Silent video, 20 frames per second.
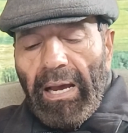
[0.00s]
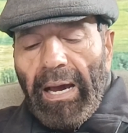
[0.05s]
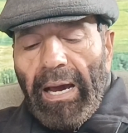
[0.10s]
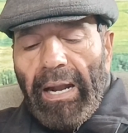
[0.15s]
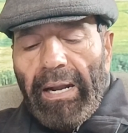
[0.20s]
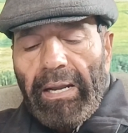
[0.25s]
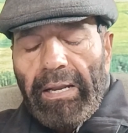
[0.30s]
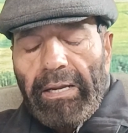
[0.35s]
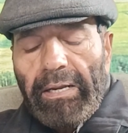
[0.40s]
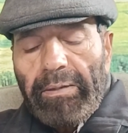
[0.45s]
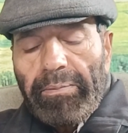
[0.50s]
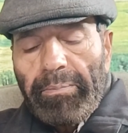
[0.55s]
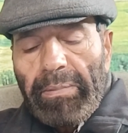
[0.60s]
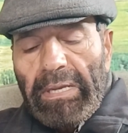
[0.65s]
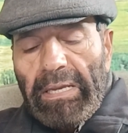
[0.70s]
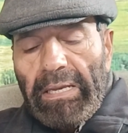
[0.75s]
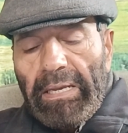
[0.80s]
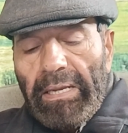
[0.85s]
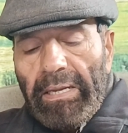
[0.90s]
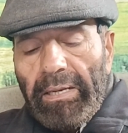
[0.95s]
and it
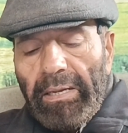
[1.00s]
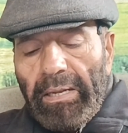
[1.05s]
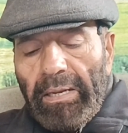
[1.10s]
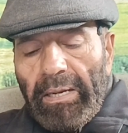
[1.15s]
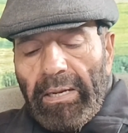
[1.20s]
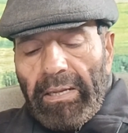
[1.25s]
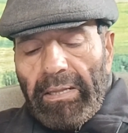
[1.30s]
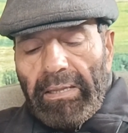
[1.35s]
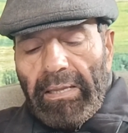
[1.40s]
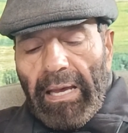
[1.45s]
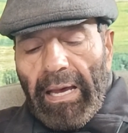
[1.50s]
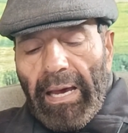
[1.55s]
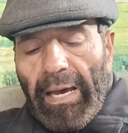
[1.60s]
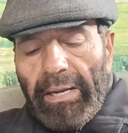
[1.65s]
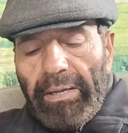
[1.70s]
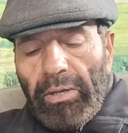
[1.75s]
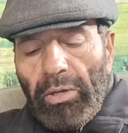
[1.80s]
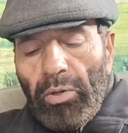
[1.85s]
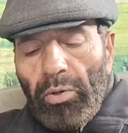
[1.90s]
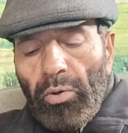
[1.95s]
means
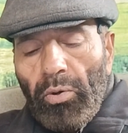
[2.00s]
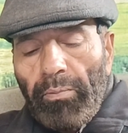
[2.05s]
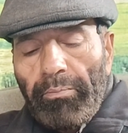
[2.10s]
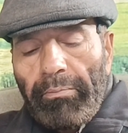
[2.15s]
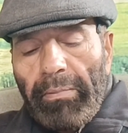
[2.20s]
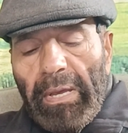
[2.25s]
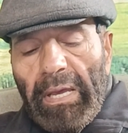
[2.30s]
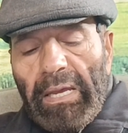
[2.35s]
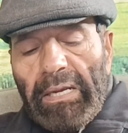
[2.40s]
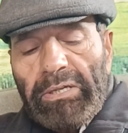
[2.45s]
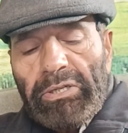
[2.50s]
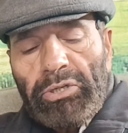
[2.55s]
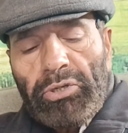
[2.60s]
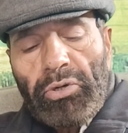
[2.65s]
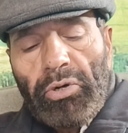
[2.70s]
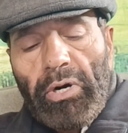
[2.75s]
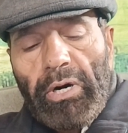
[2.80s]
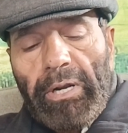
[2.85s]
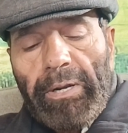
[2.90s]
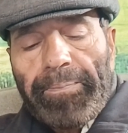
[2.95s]
that make
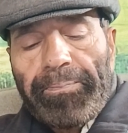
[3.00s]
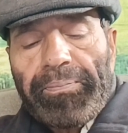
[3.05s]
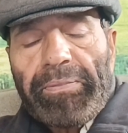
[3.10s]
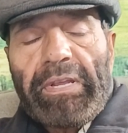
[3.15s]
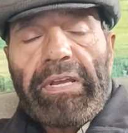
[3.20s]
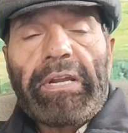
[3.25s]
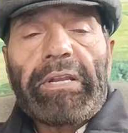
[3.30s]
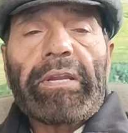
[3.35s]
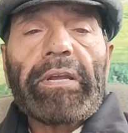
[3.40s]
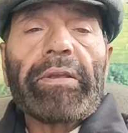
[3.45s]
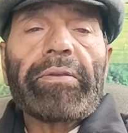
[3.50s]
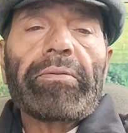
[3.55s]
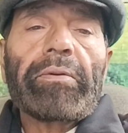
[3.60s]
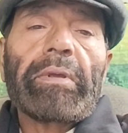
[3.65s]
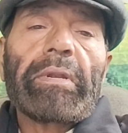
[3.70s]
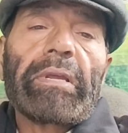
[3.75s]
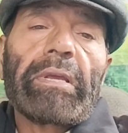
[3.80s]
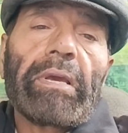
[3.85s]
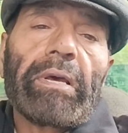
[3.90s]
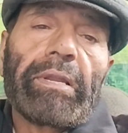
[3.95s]
sure it
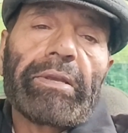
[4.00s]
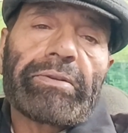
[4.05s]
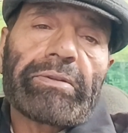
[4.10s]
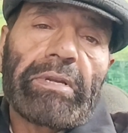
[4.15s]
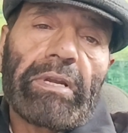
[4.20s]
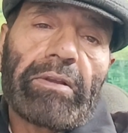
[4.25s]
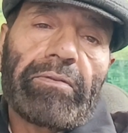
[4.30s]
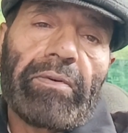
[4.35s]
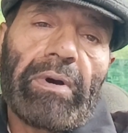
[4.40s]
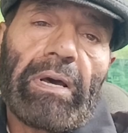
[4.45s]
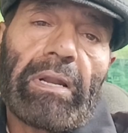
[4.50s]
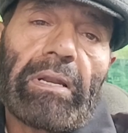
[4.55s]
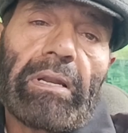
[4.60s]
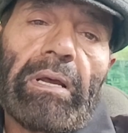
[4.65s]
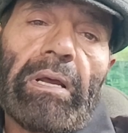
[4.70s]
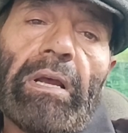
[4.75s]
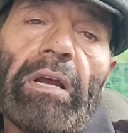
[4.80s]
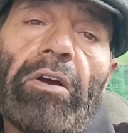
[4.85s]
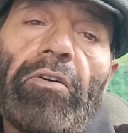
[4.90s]
is realistic one.